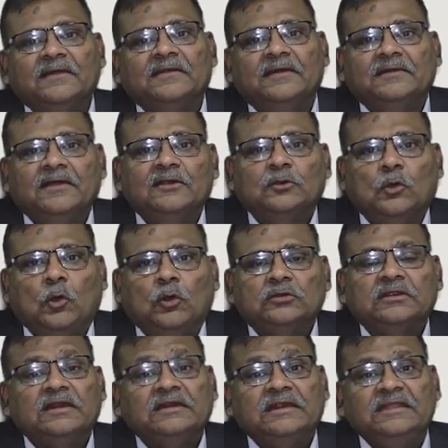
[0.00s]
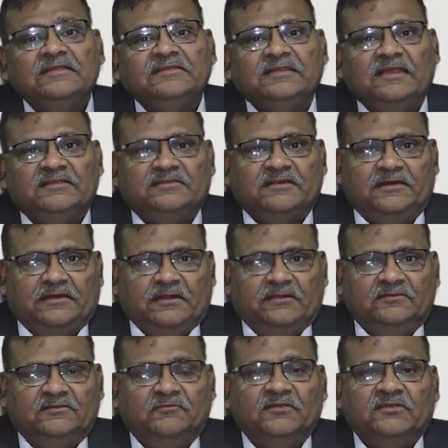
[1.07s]
return called the TCS
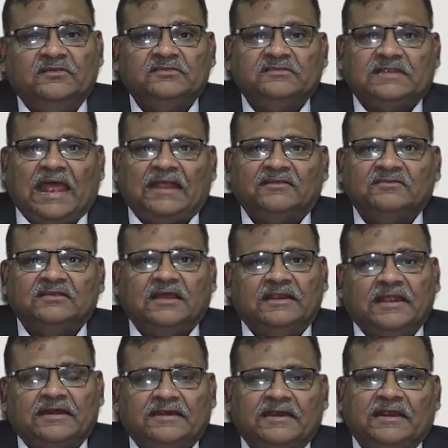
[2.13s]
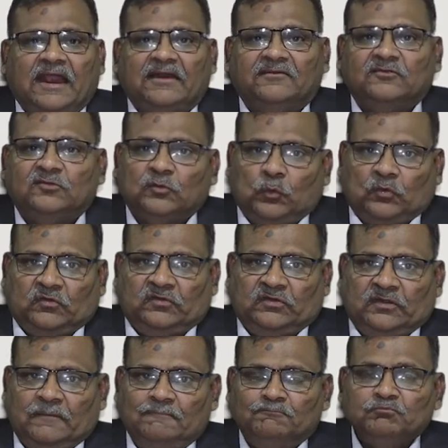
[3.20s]
returns, which is tax collected at
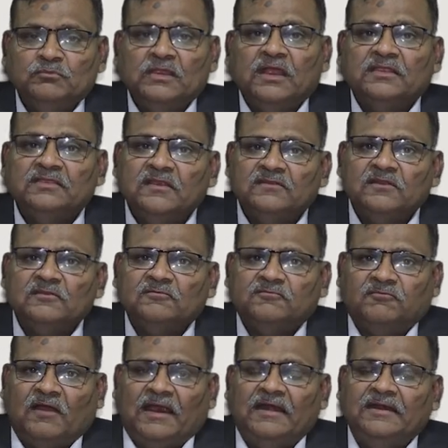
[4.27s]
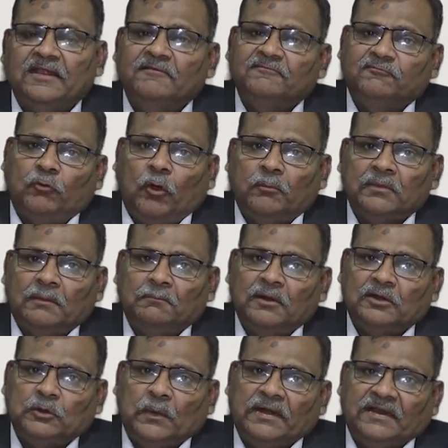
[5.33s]
source. This is filed in form number
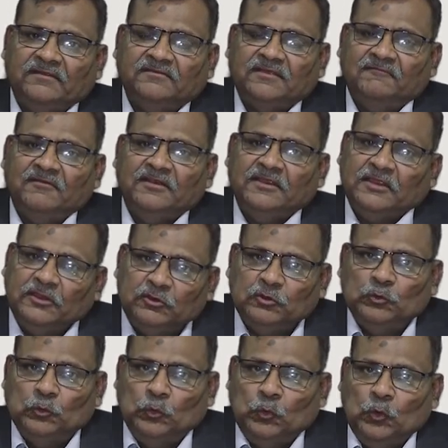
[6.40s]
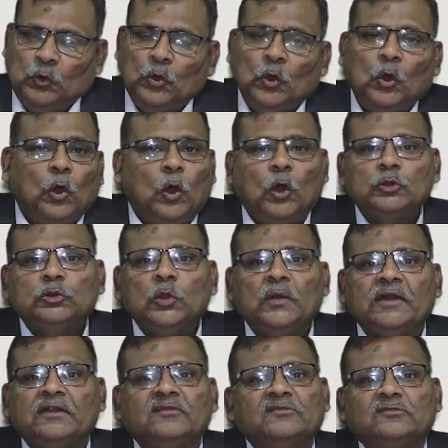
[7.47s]
27EQ. Although
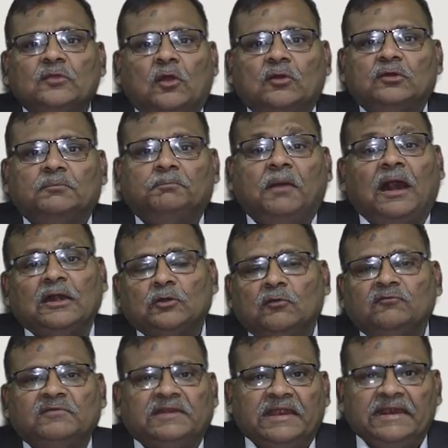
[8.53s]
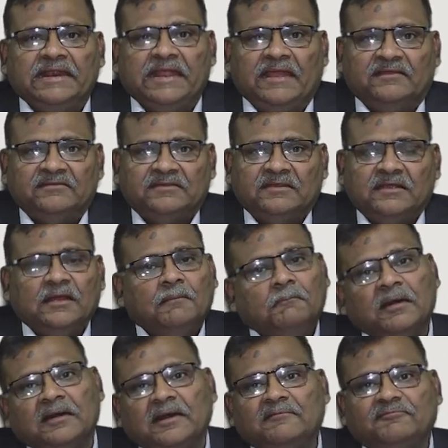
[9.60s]
it is not part of TDS,
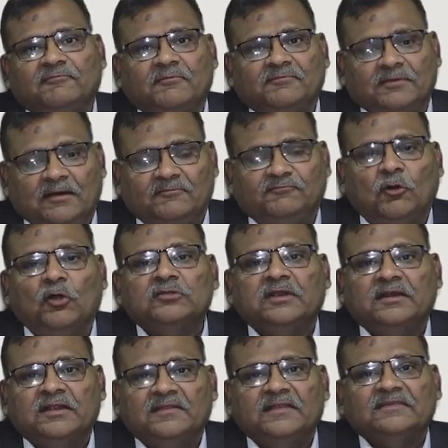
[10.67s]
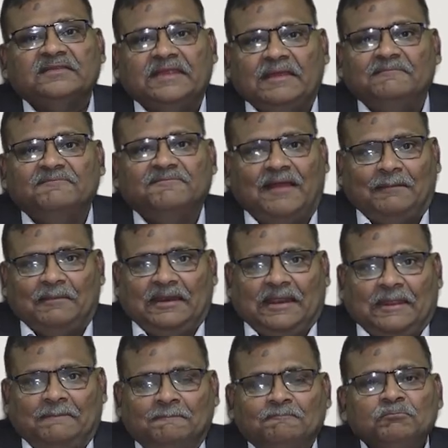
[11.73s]
but it falls under the same
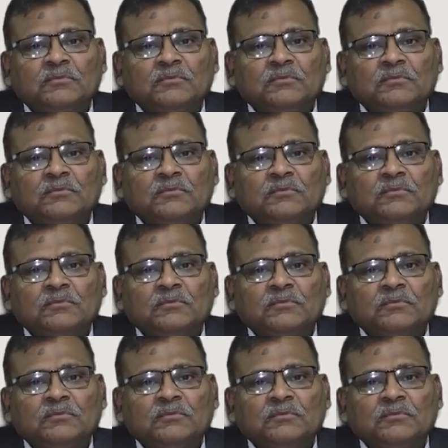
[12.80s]
family.